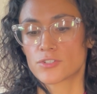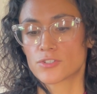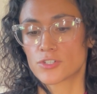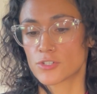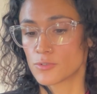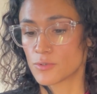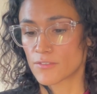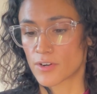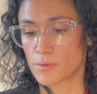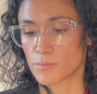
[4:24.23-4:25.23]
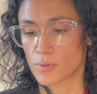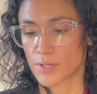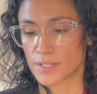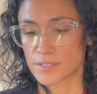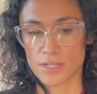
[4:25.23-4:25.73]
2 of our
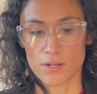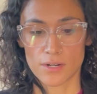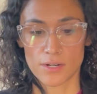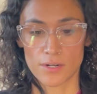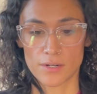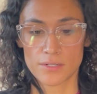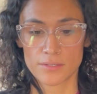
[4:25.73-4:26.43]
employees are